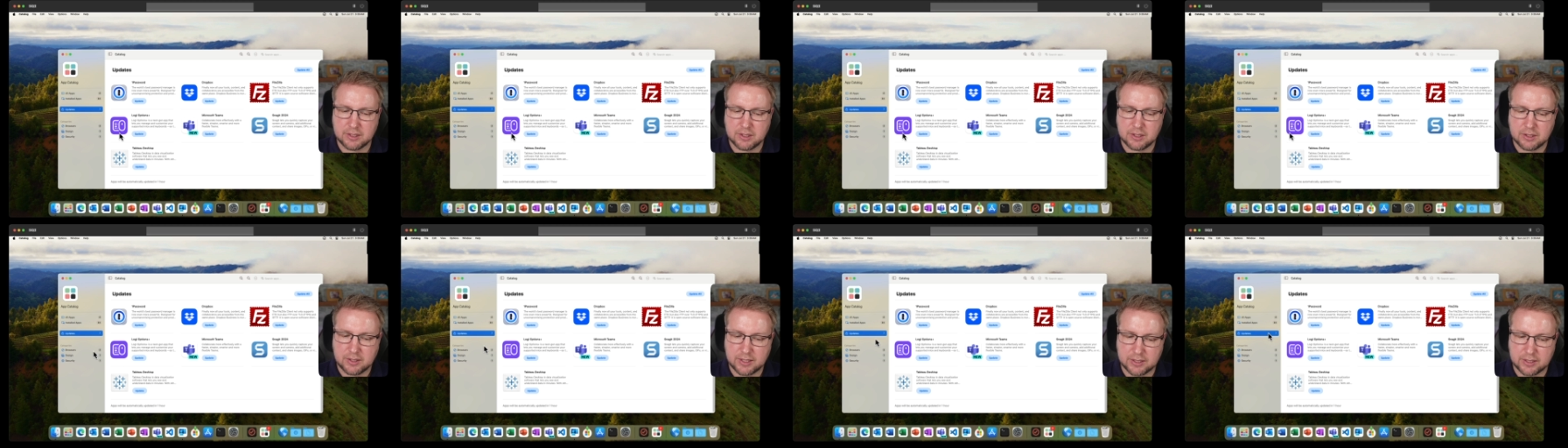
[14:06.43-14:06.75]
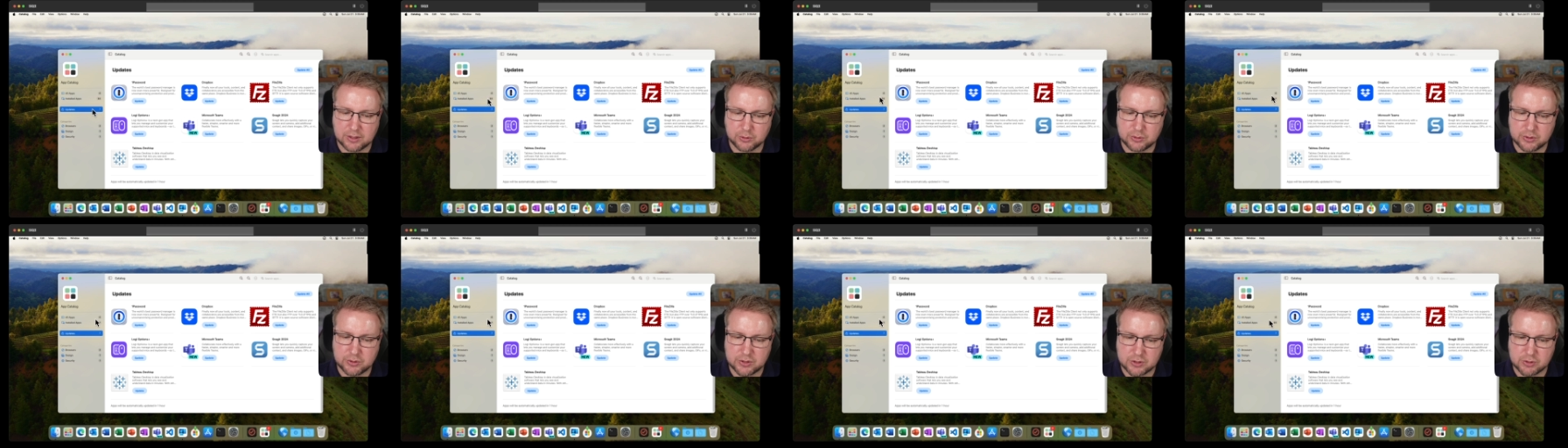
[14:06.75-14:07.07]
It
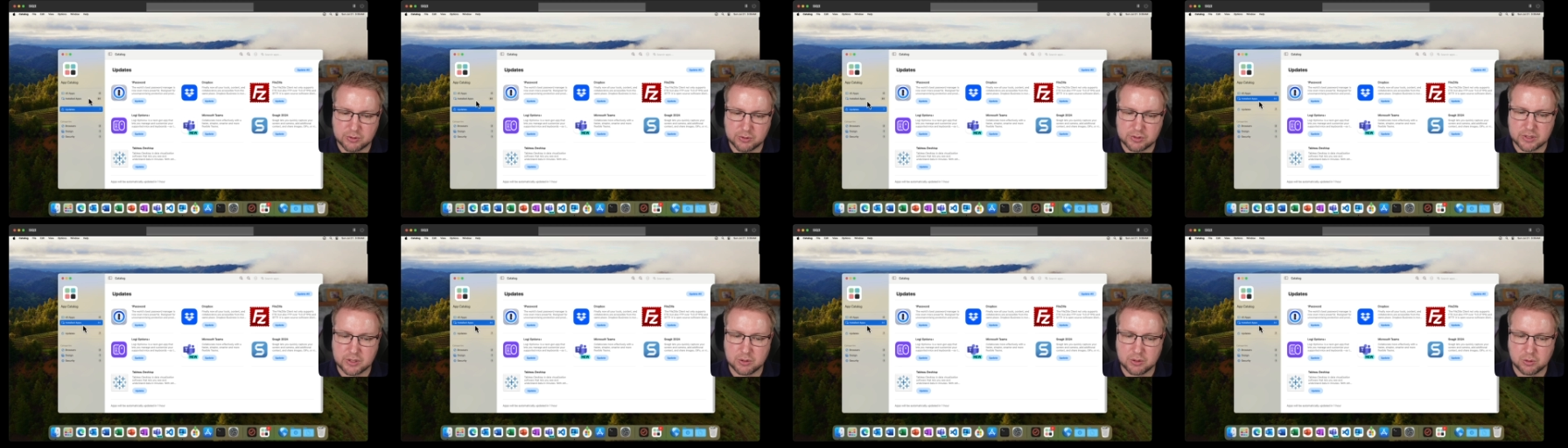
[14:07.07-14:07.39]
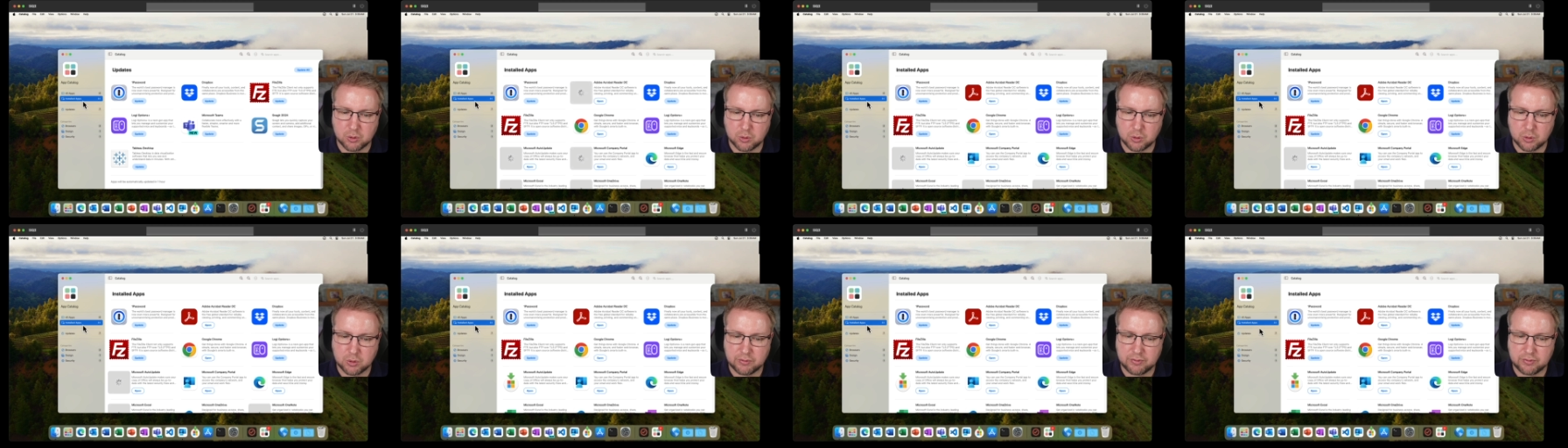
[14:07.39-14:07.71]
also shows you
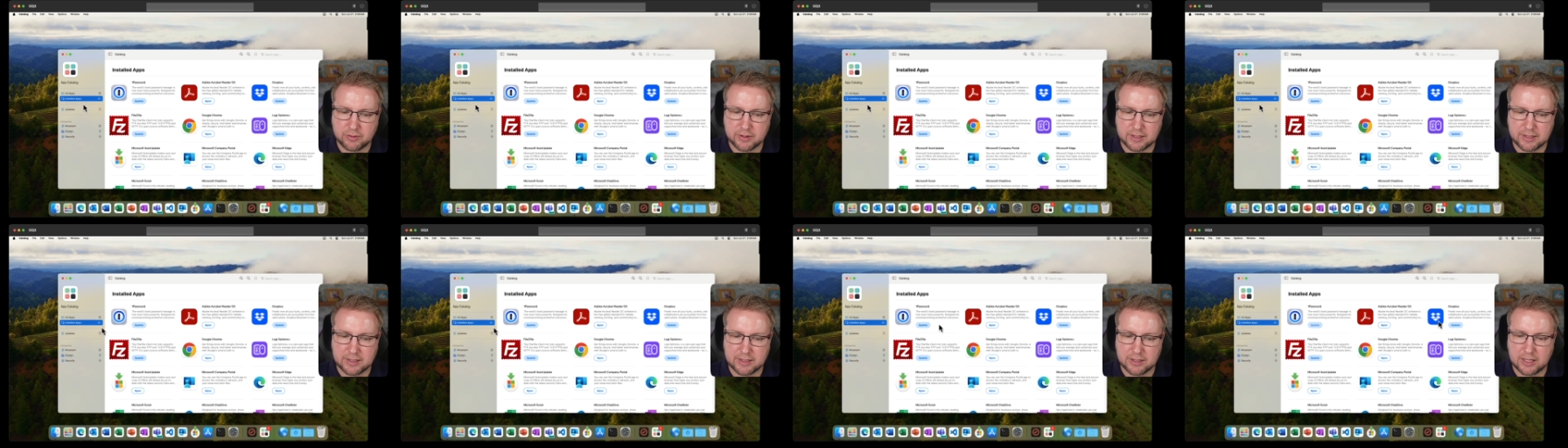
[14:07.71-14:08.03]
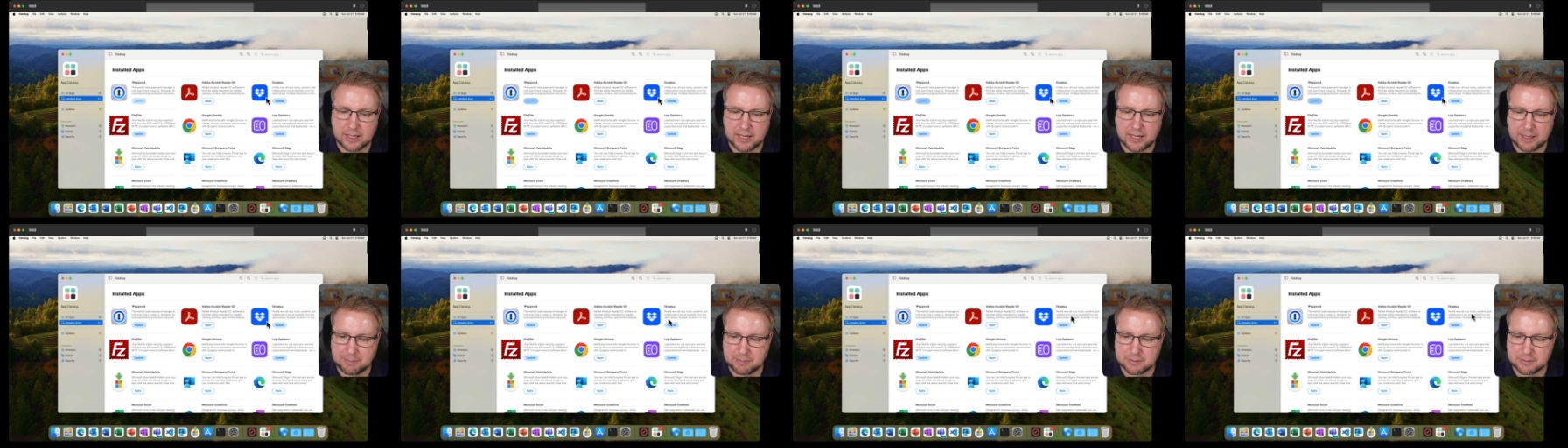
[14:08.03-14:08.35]
all of the
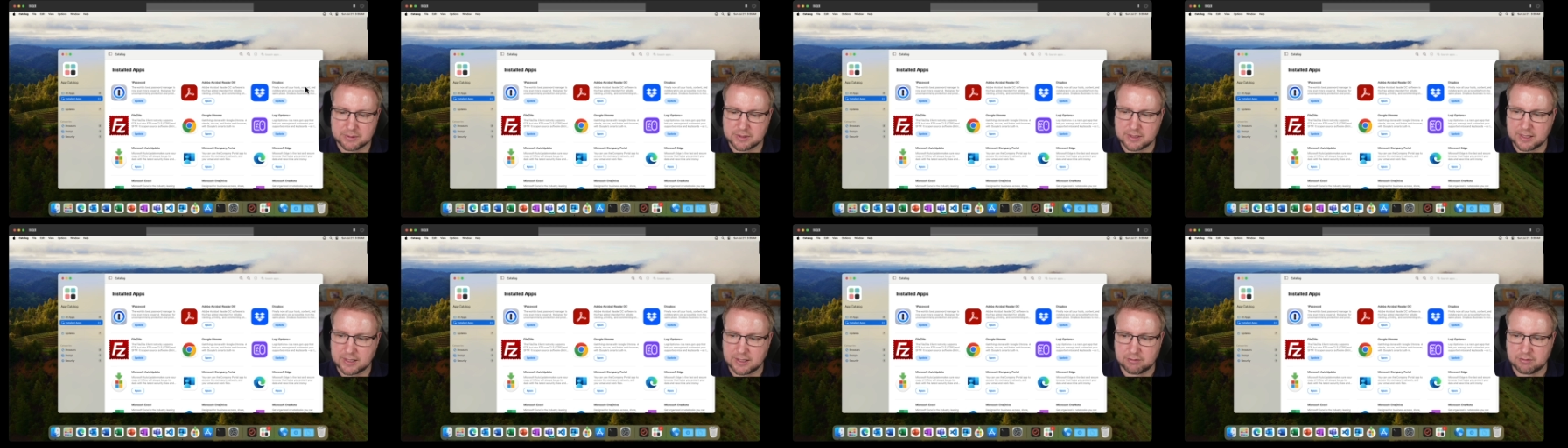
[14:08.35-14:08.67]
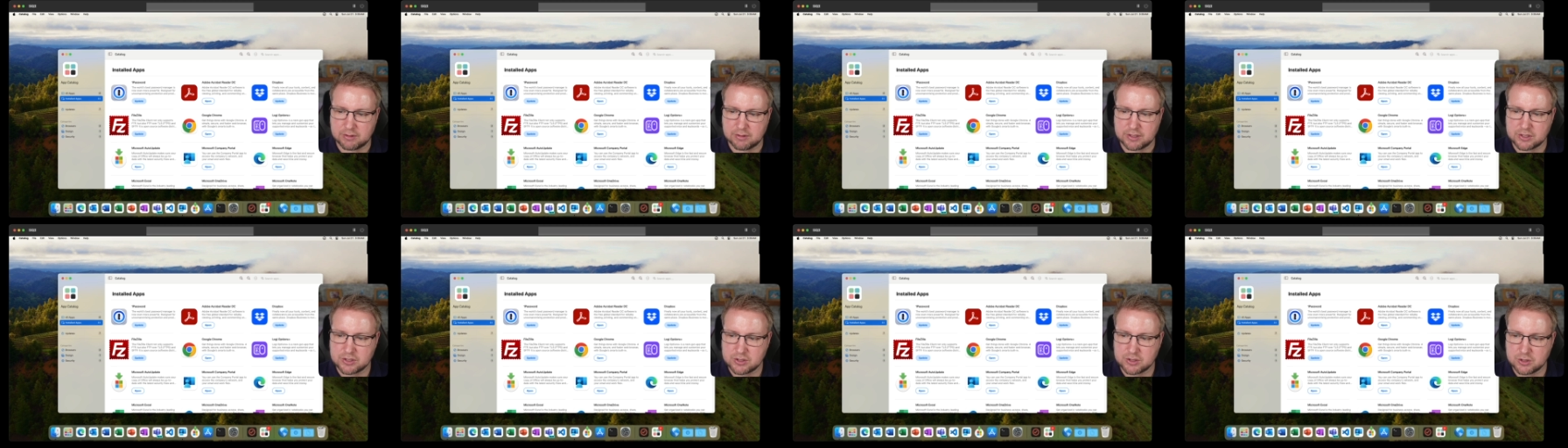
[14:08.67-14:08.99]
apps that are
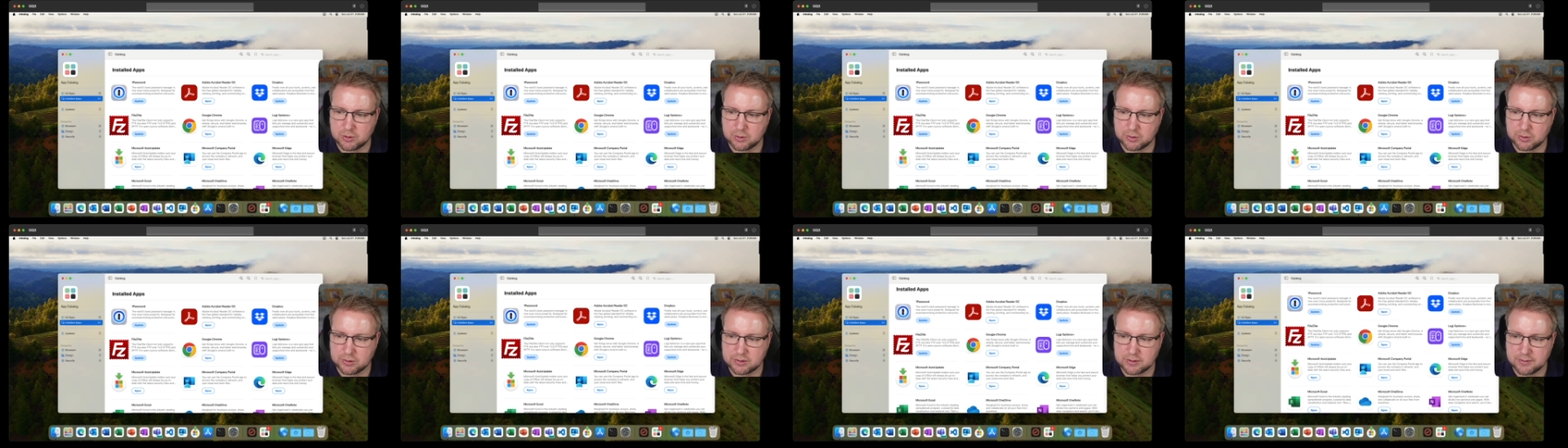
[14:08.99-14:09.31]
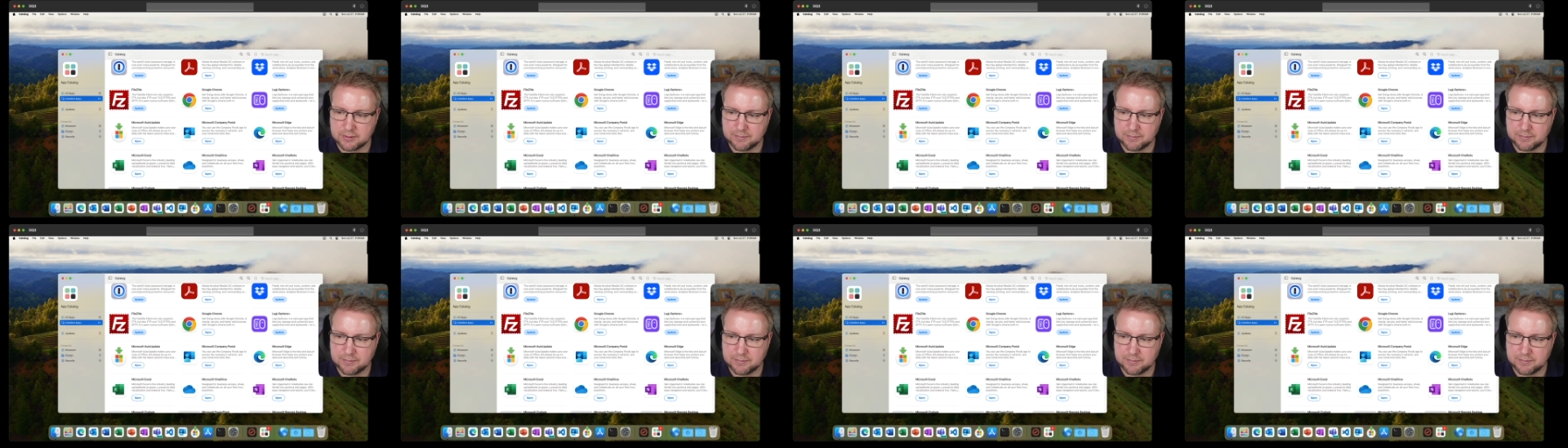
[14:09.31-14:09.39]
installed